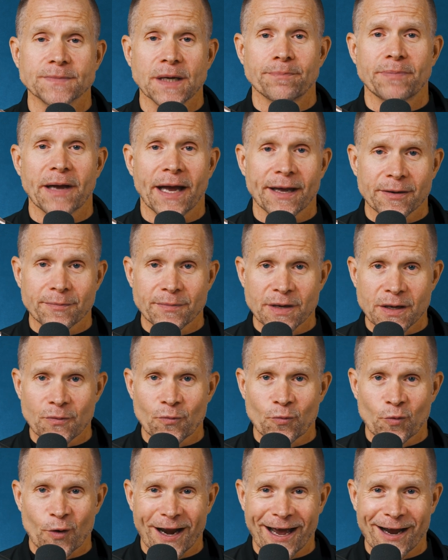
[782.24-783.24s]
abandoned me
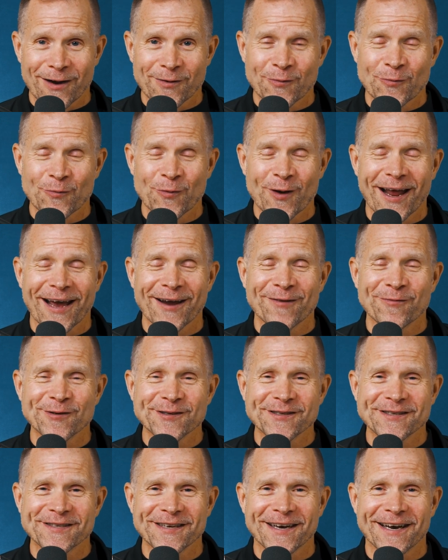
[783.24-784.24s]
when I
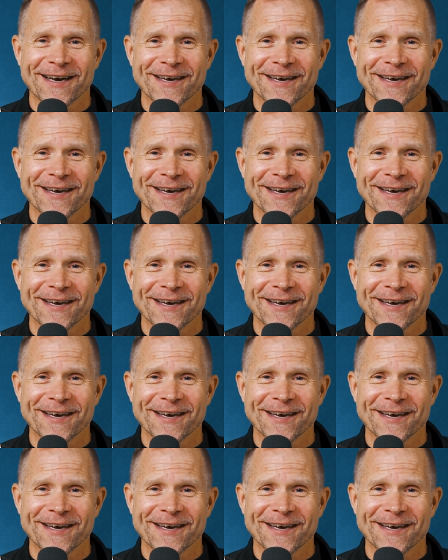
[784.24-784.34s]
was,